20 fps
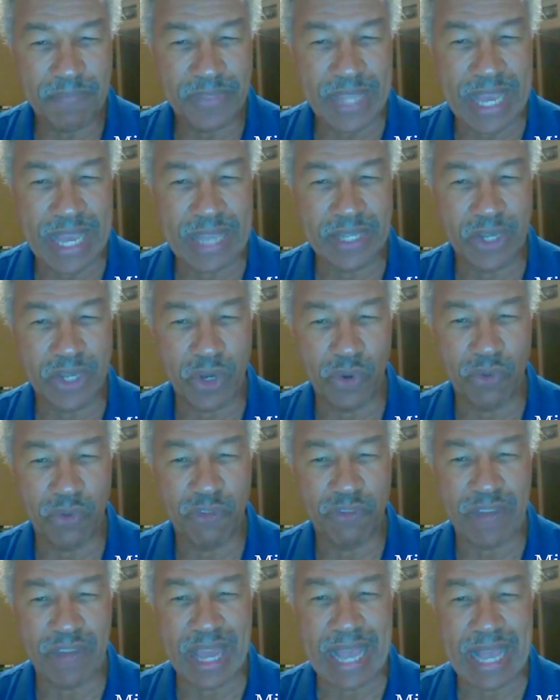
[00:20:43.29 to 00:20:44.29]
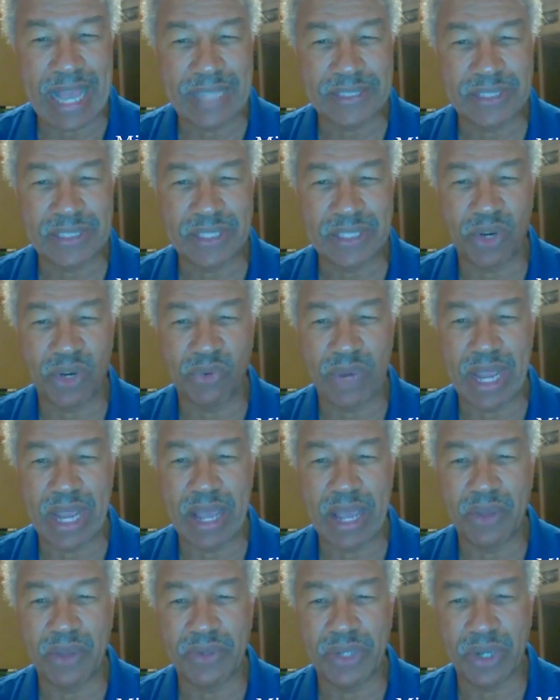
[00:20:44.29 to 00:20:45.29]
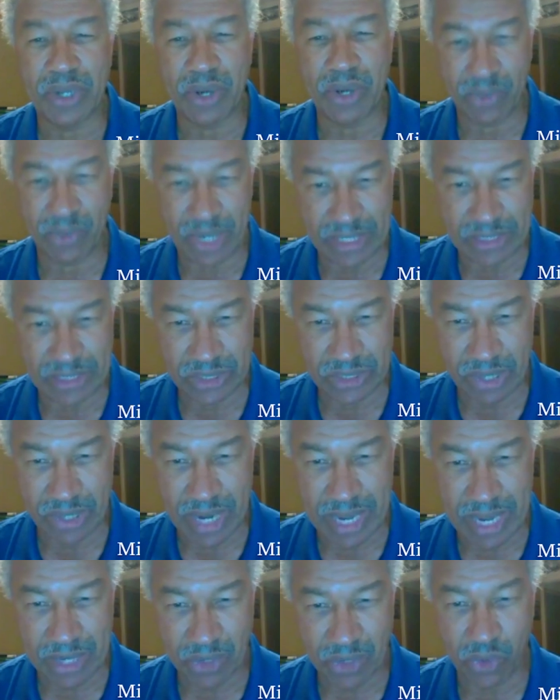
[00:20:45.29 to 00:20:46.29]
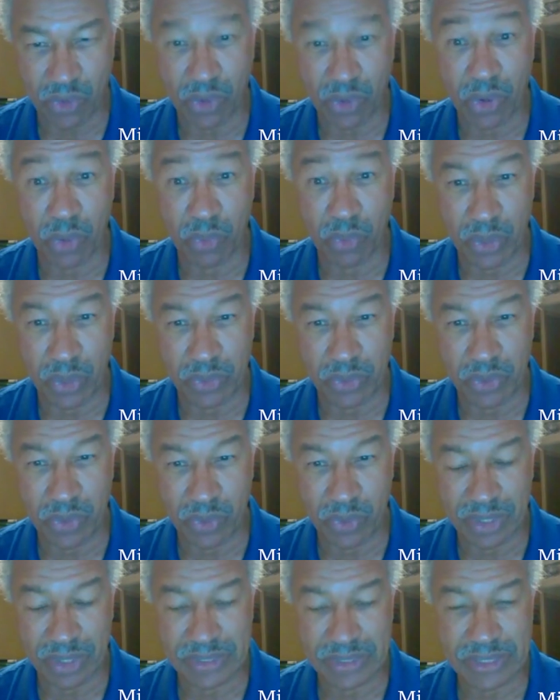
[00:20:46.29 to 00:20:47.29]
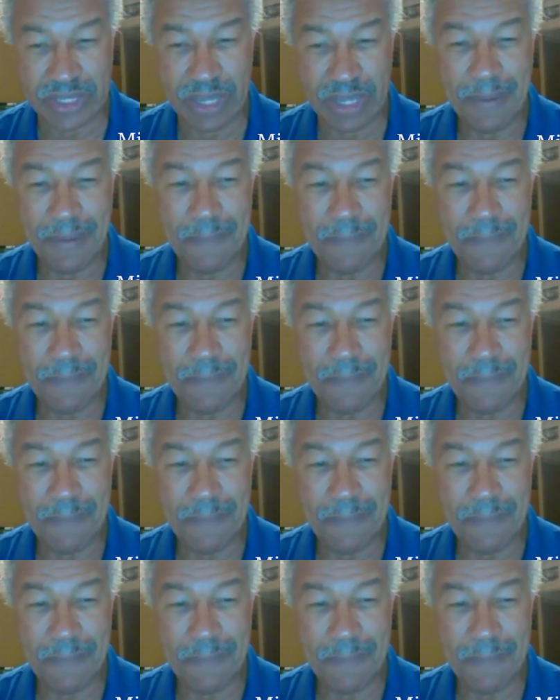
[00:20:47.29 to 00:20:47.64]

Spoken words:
that go fast around a racetrack or a road course,